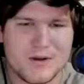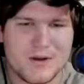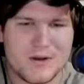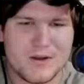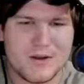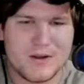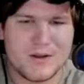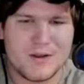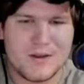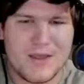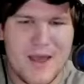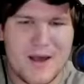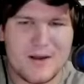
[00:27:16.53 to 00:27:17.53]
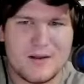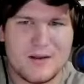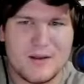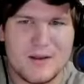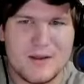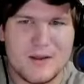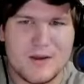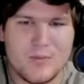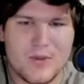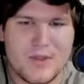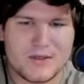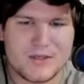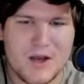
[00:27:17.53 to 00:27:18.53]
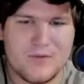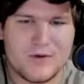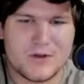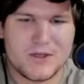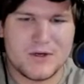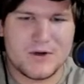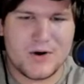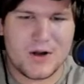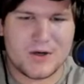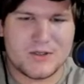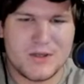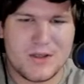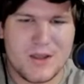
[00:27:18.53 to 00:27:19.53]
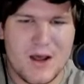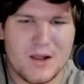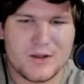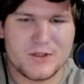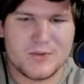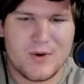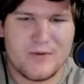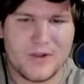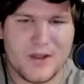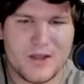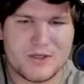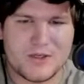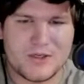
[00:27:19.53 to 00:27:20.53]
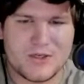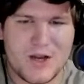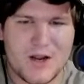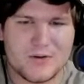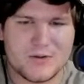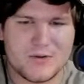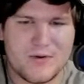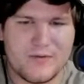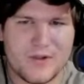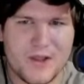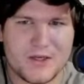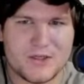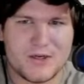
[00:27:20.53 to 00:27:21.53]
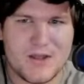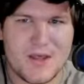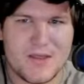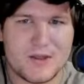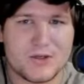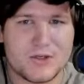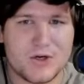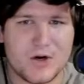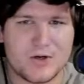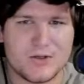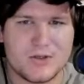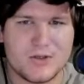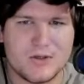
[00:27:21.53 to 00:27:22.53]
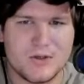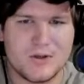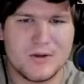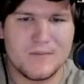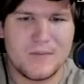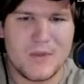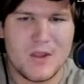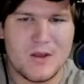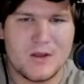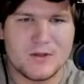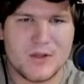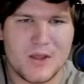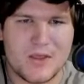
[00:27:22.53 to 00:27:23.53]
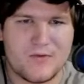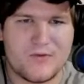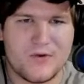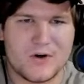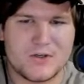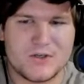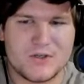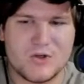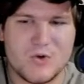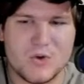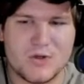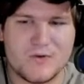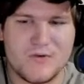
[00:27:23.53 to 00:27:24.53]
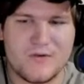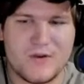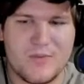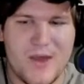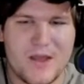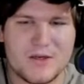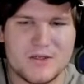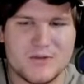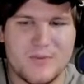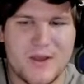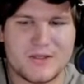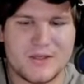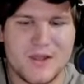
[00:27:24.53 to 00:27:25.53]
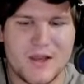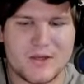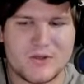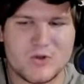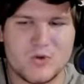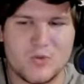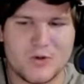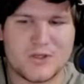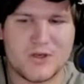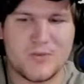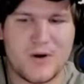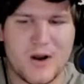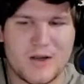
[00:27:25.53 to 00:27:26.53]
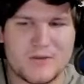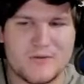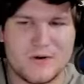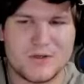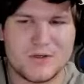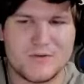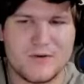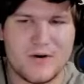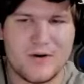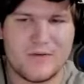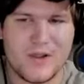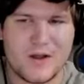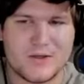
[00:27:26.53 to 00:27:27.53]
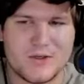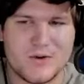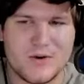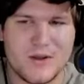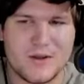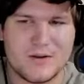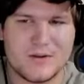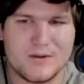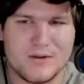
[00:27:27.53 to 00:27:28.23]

Uh, yeah, but this covers introduction to theology, revelation, channels of revelation, then the church. So, like the first 250 pages is basically like a super summarized version of the Revelatione.